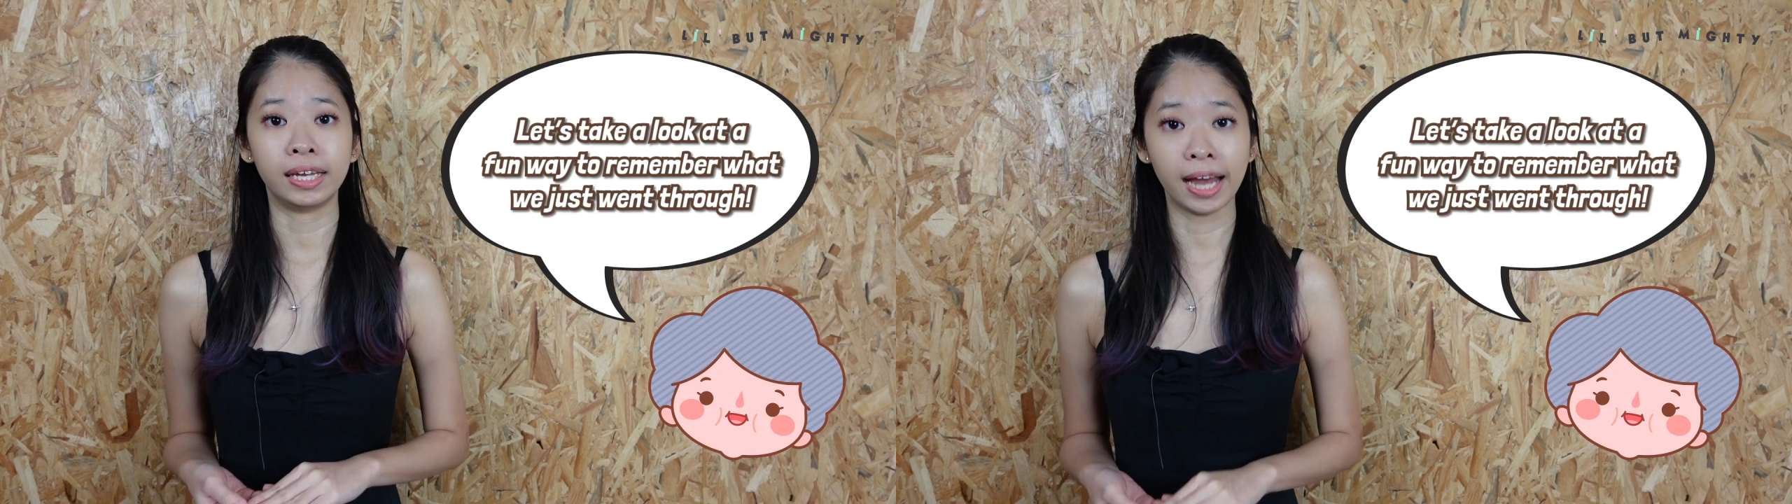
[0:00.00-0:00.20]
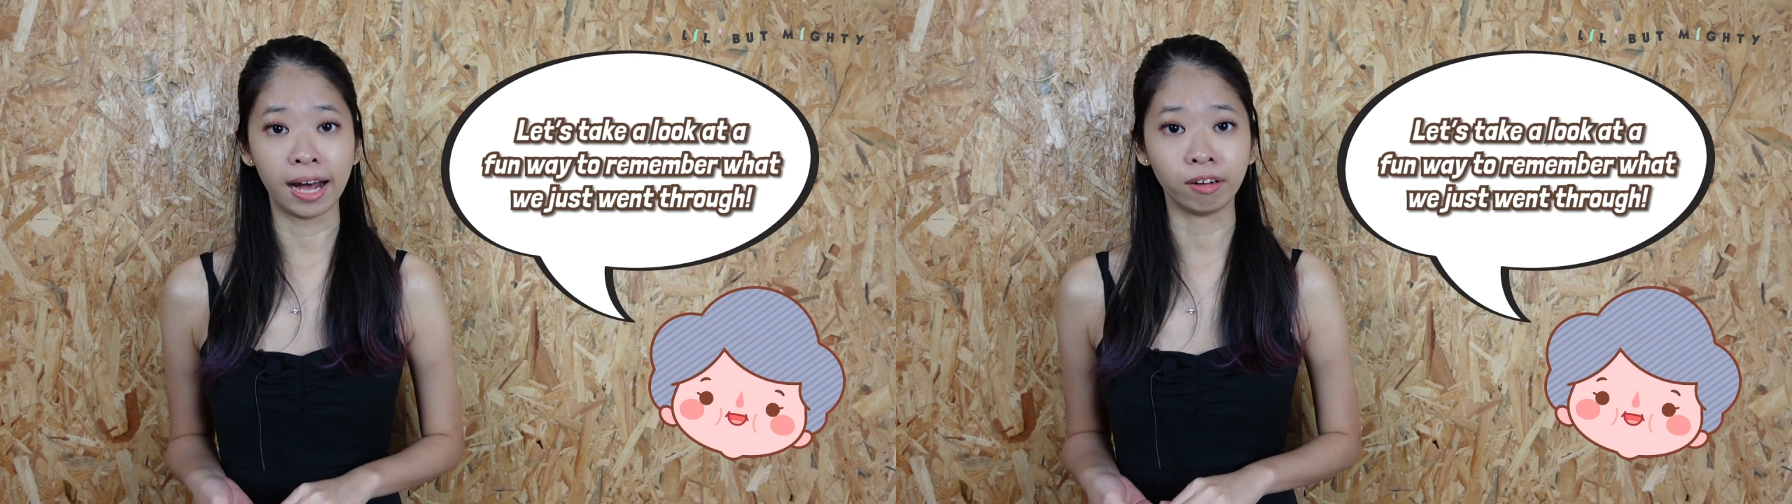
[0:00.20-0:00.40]

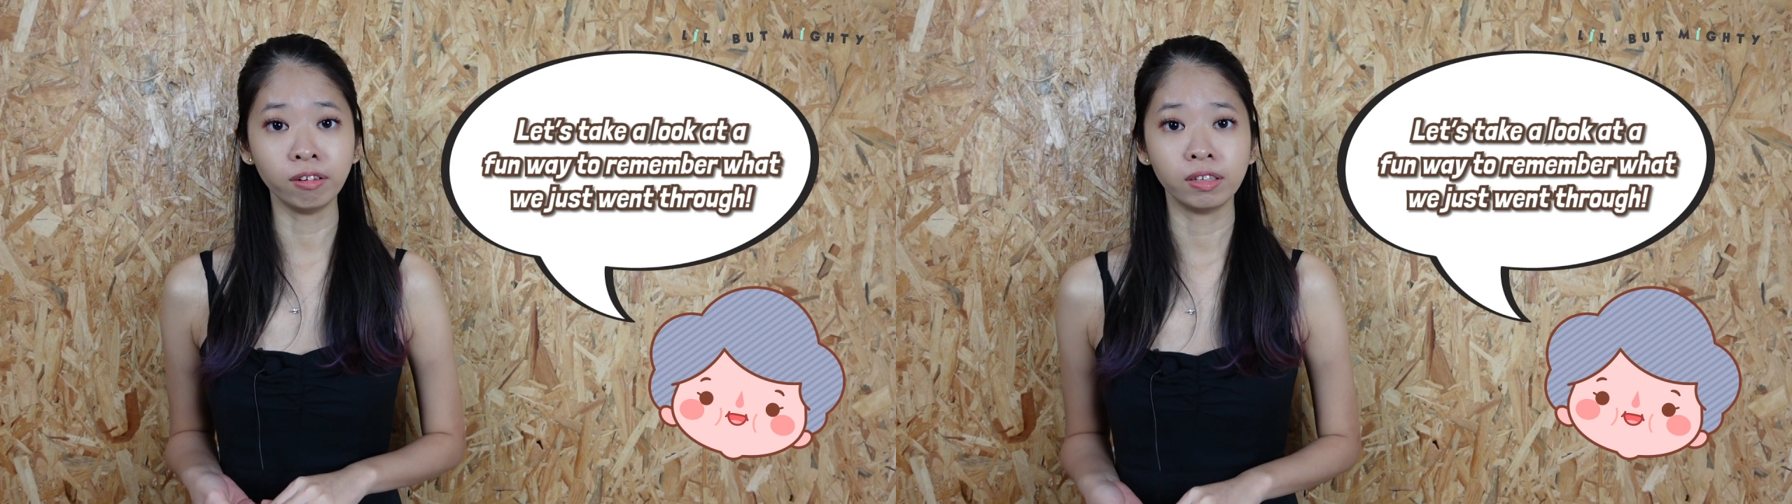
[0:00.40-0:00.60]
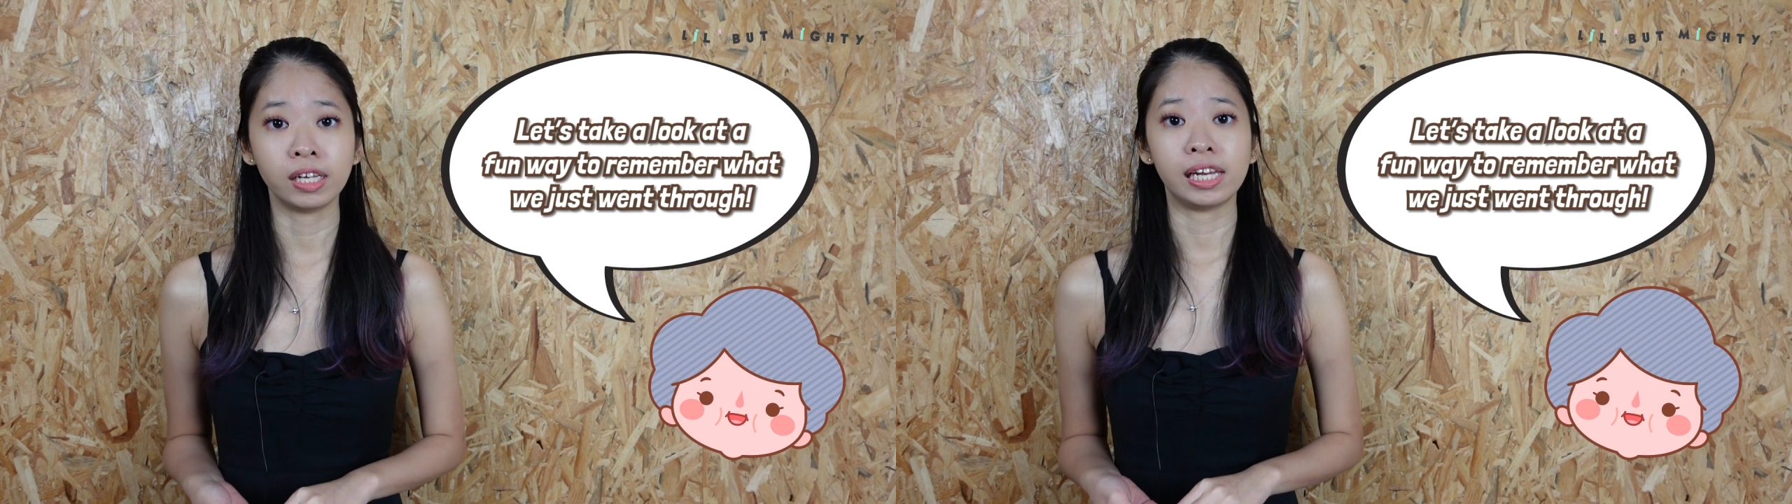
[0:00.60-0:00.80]

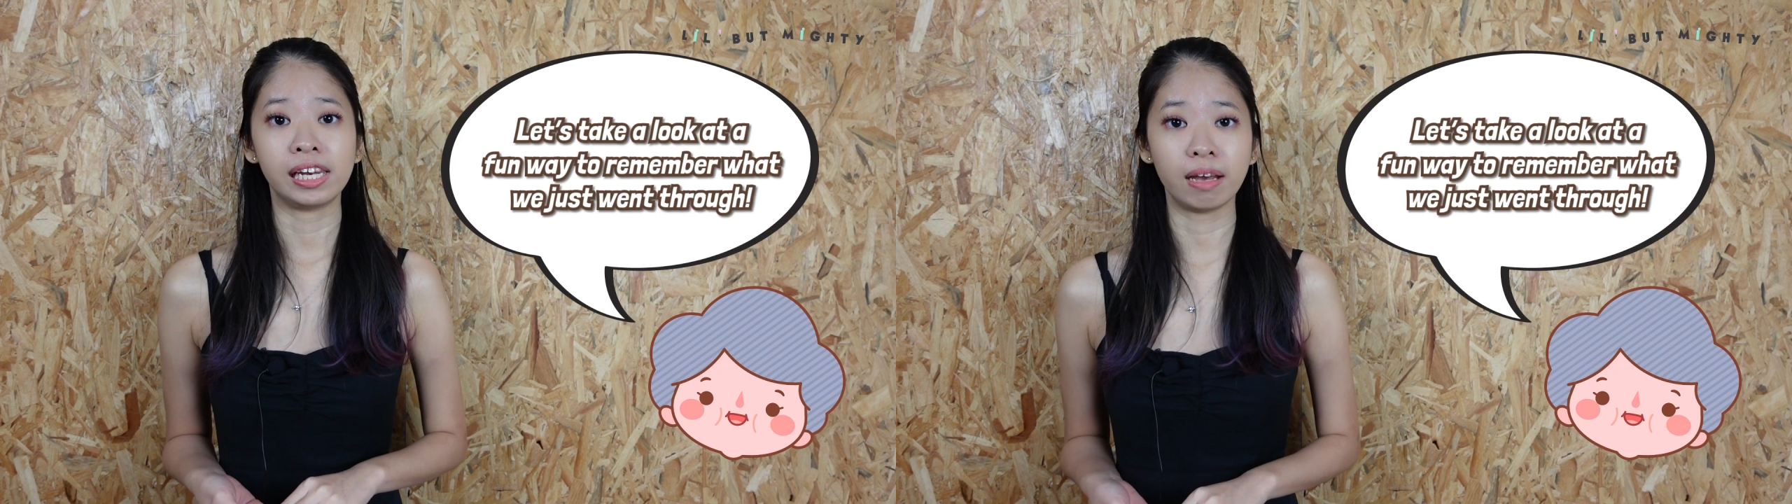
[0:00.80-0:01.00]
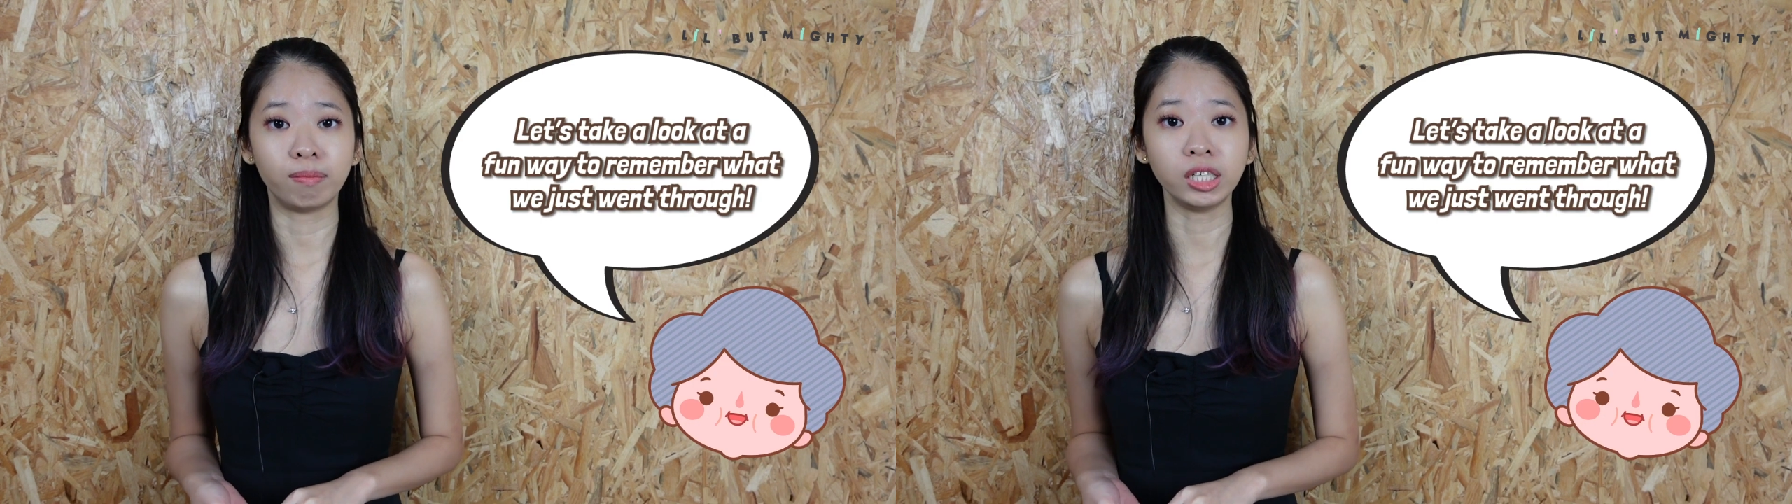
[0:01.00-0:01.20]
Now,
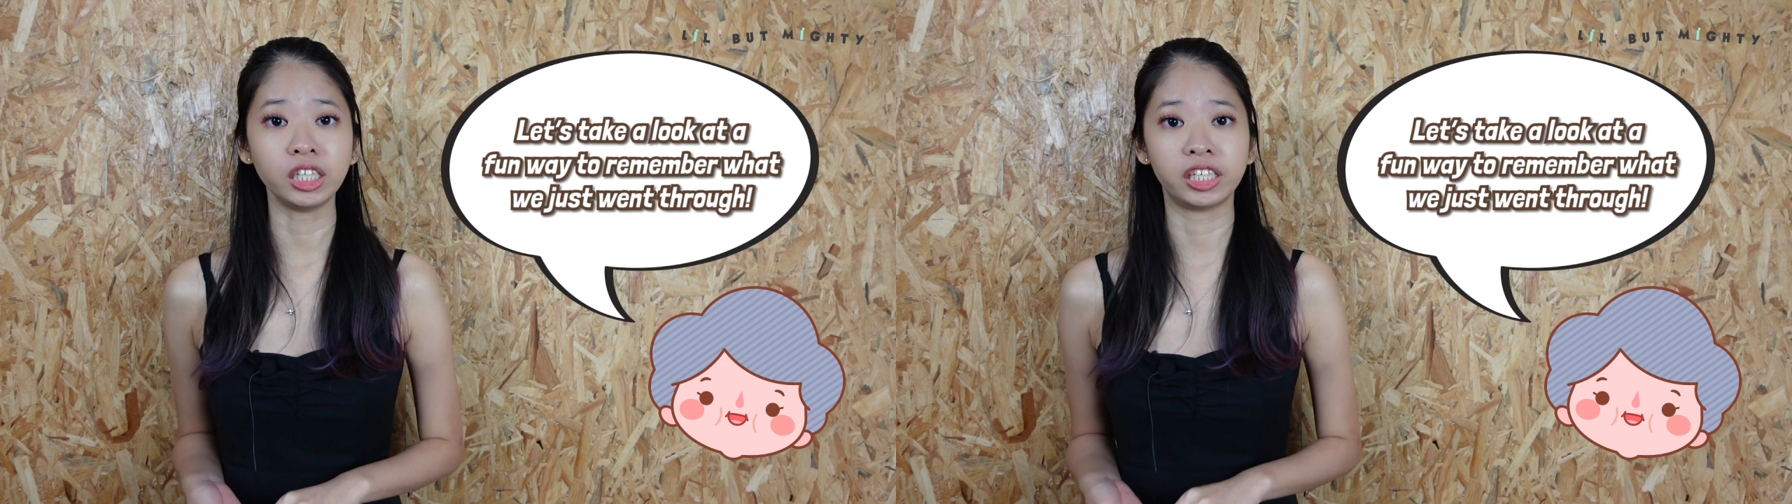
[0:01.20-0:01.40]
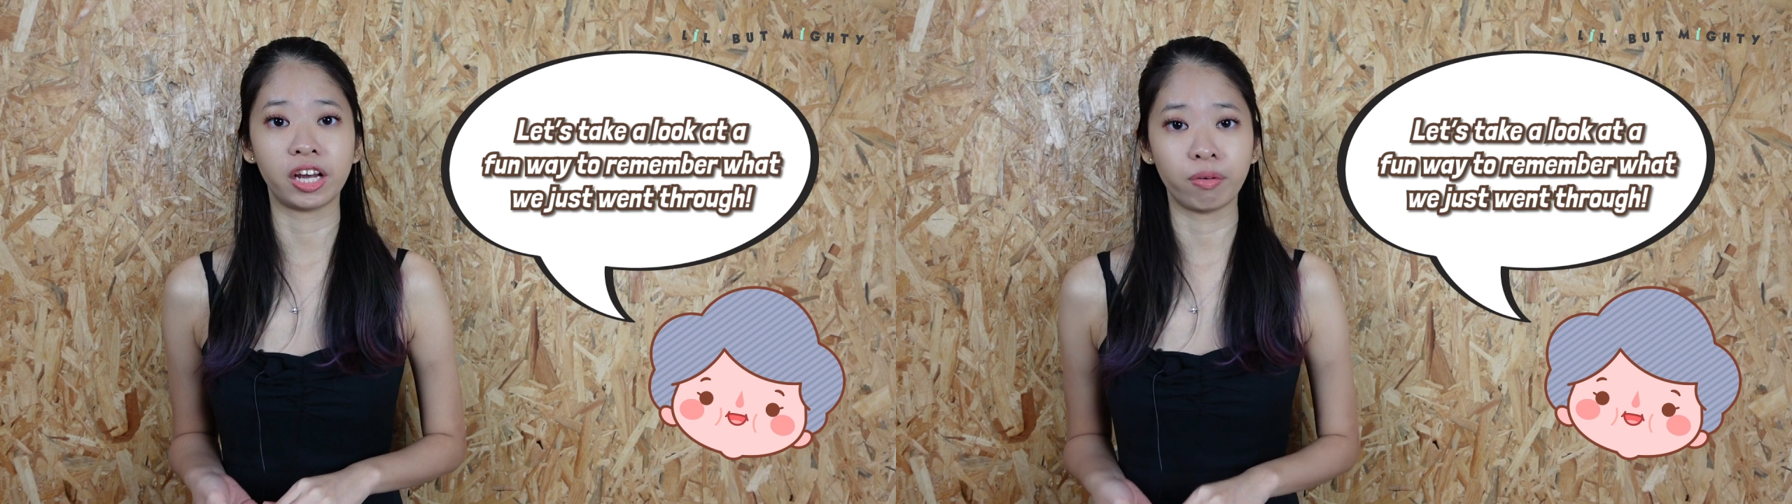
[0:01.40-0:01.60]
let me
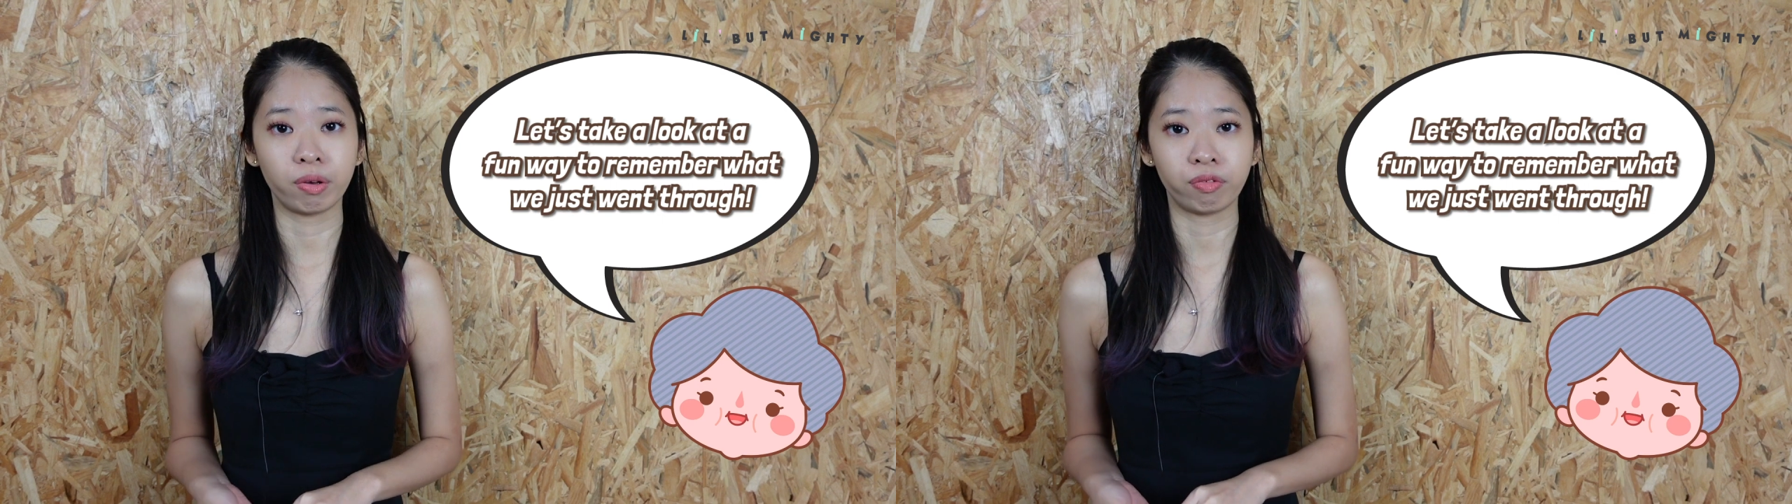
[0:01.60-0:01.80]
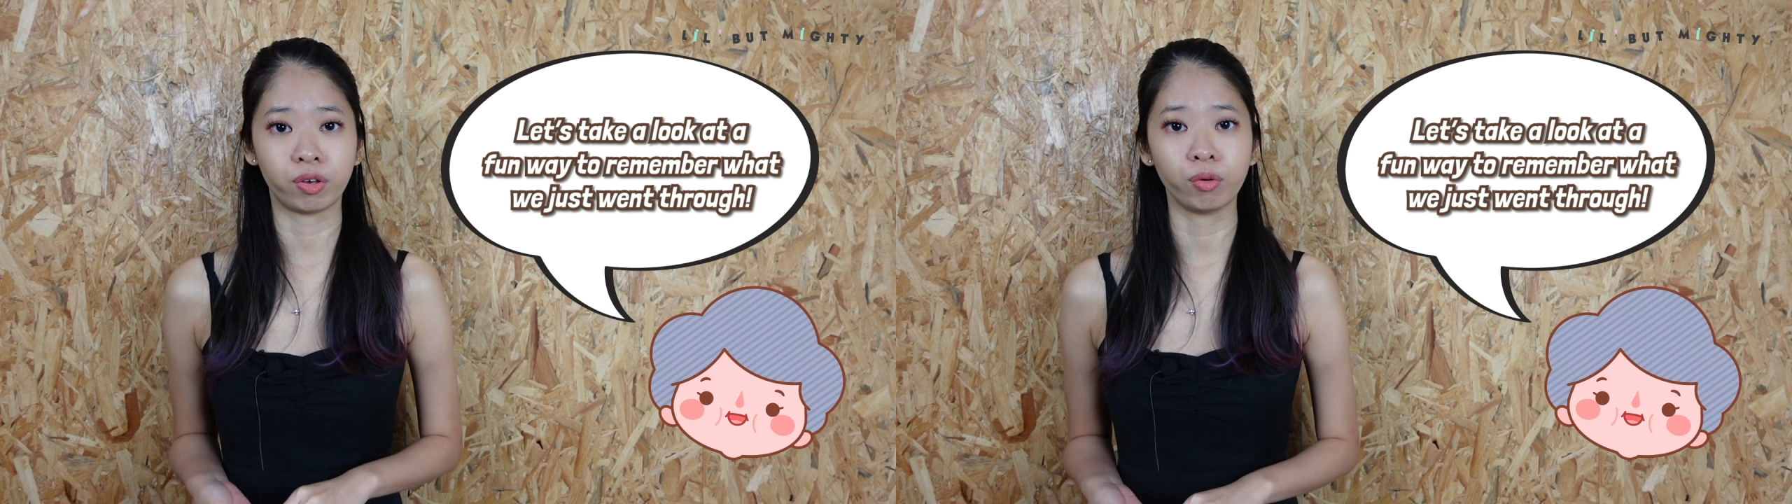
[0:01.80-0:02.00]
share
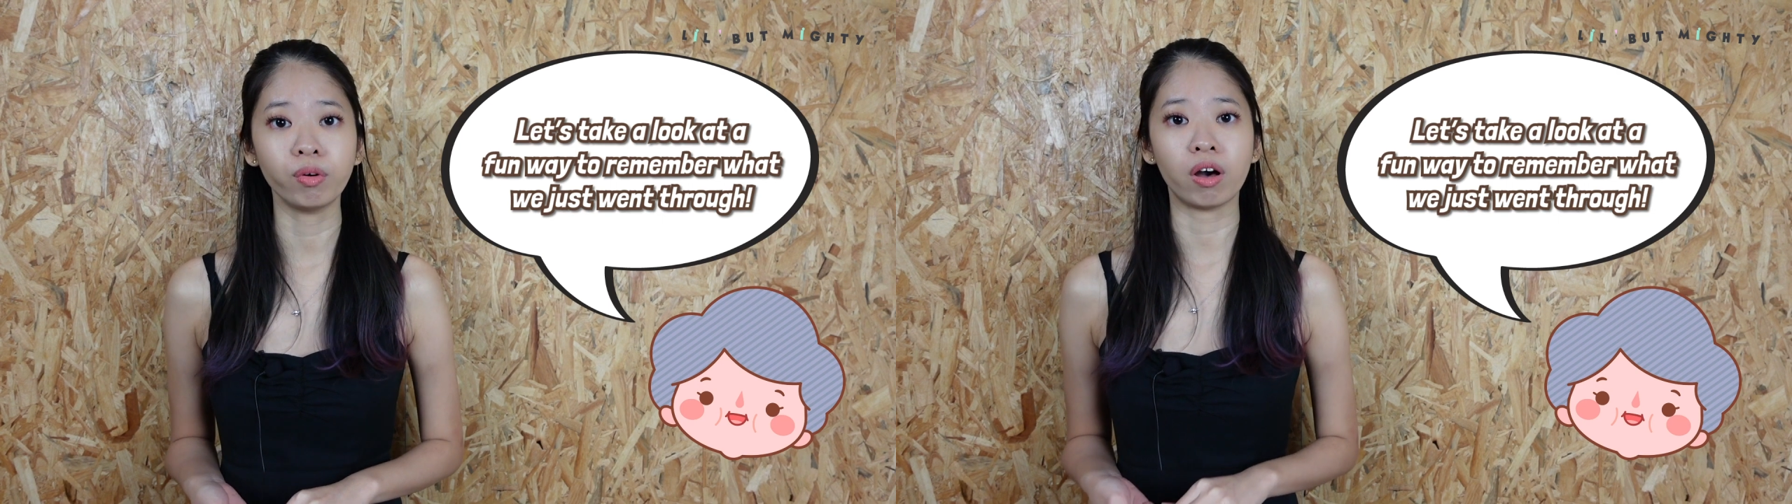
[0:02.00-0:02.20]
with you